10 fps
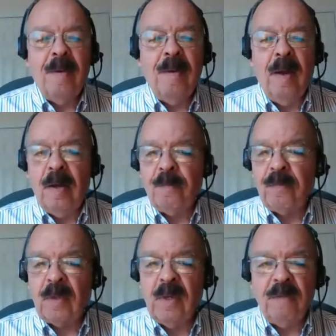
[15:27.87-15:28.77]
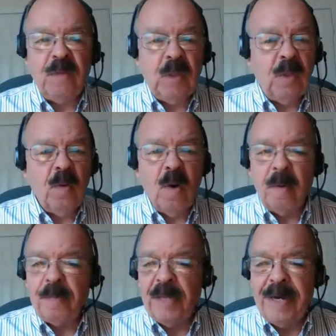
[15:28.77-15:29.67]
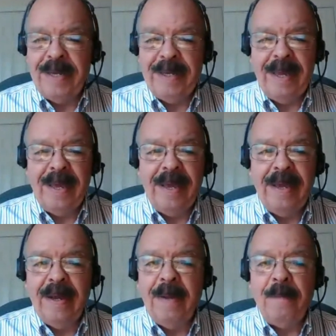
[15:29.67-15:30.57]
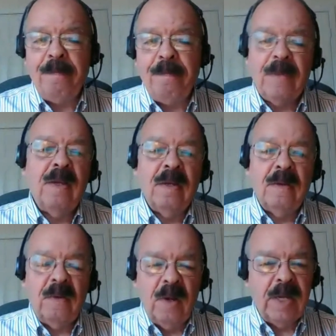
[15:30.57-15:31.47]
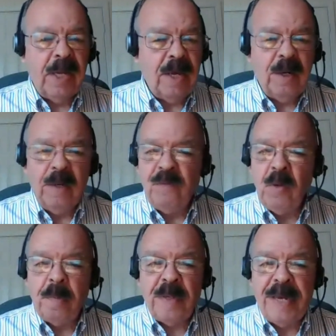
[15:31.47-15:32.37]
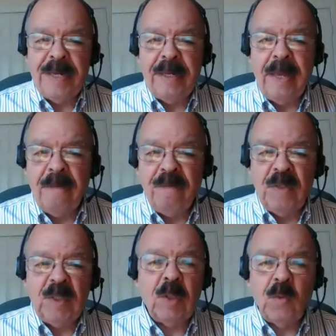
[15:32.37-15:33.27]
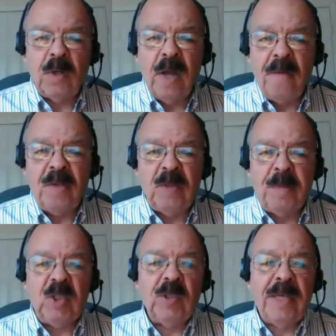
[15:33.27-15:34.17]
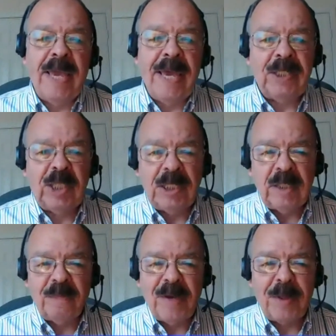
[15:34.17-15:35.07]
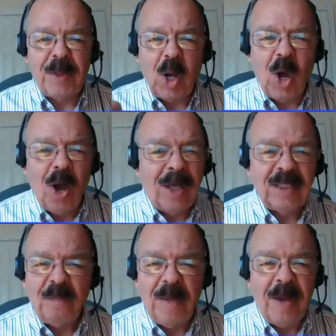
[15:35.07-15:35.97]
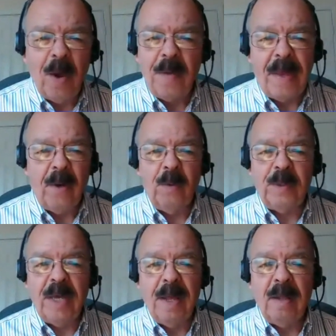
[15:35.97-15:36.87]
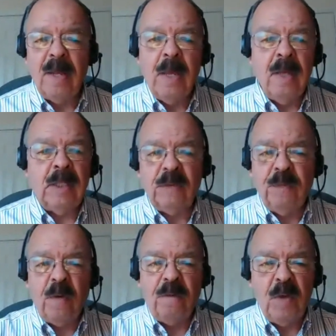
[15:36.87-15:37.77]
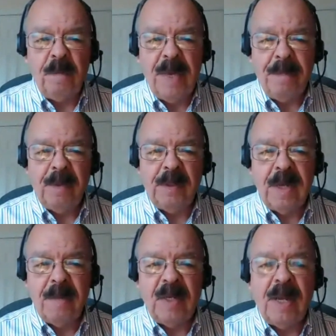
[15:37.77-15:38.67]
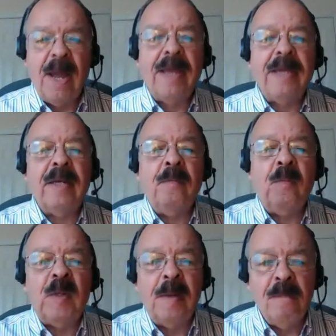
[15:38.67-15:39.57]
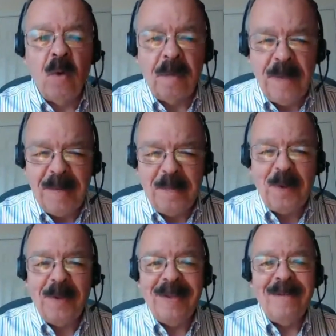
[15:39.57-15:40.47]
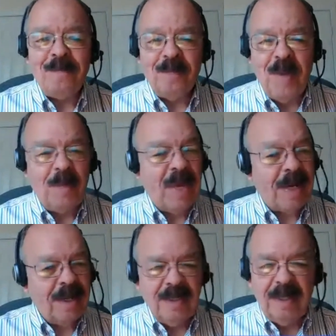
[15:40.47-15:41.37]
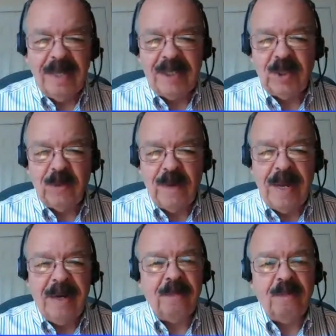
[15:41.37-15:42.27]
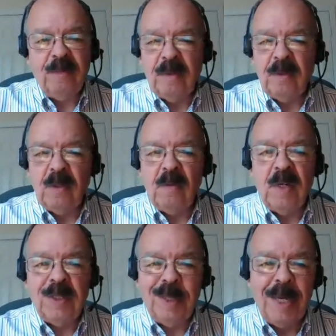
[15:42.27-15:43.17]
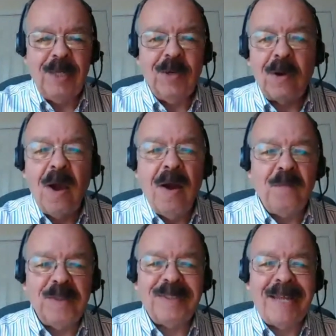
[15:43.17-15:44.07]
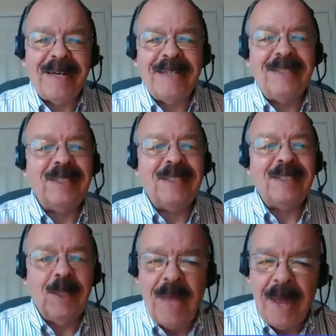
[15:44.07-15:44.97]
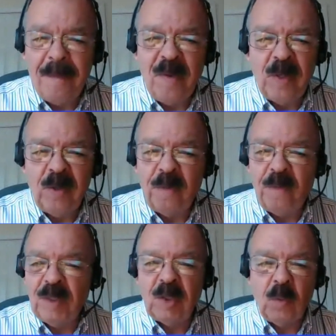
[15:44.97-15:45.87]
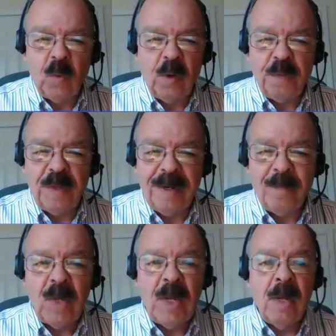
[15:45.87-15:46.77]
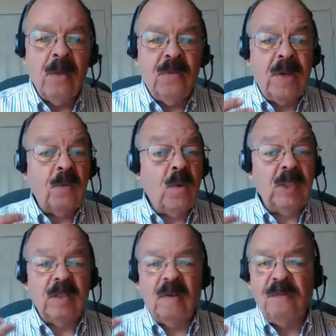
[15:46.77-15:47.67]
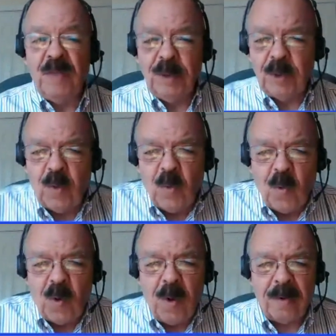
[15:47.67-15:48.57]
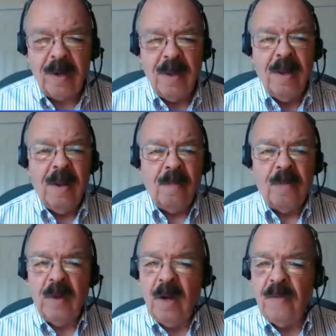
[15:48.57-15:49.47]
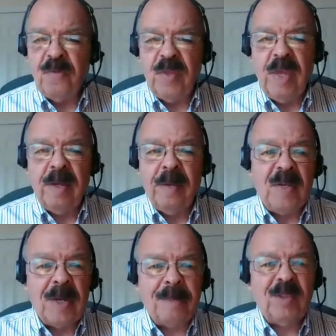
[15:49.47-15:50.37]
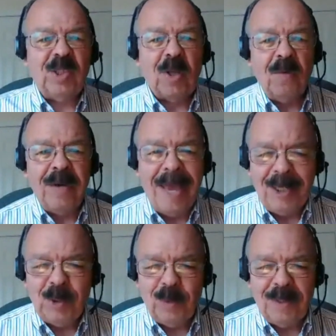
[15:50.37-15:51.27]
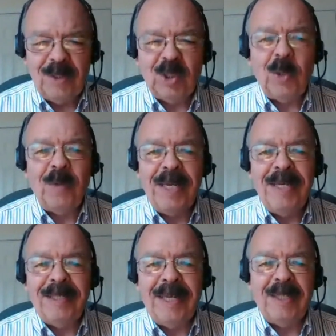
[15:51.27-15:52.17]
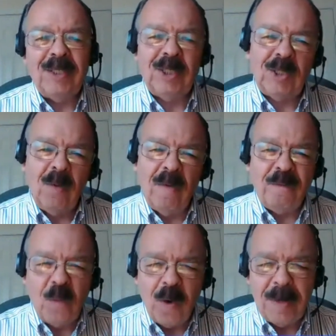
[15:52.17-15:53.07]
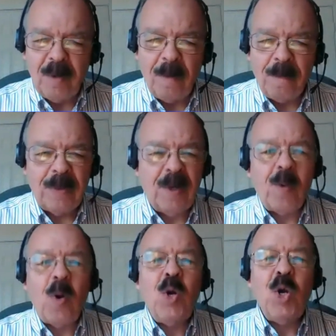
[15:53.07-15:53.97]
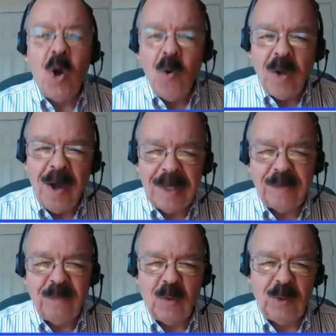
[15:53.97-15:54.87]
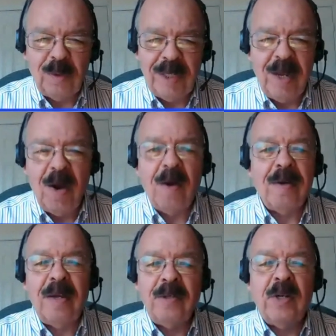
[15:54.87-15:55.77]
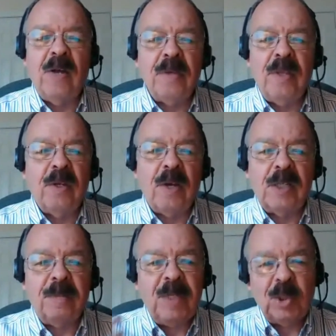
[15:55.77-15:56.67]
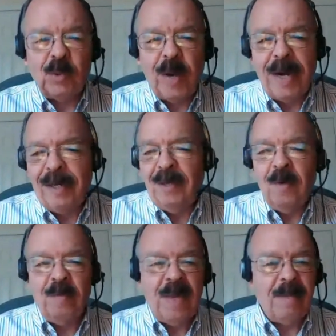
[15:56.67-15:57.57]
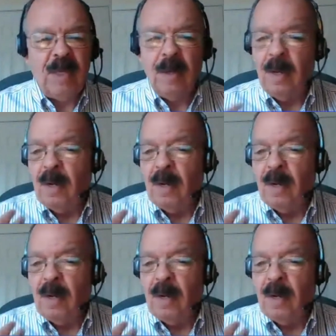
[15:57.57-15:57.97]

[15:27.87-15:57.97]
Um, if you are planning a, uh, again, if you're planning a physical world conference, but you can't justify the cost of paying all that hotel just for a few people to come in, I can get more people, maybe at a little lesser rate, to attend your conference. That can still happen, your physical world thing. Then once your physical world of thing becomes so natural and so easy and so affordable. There are no costs virtually, hardly, you know, other than the cost of me training you and maybe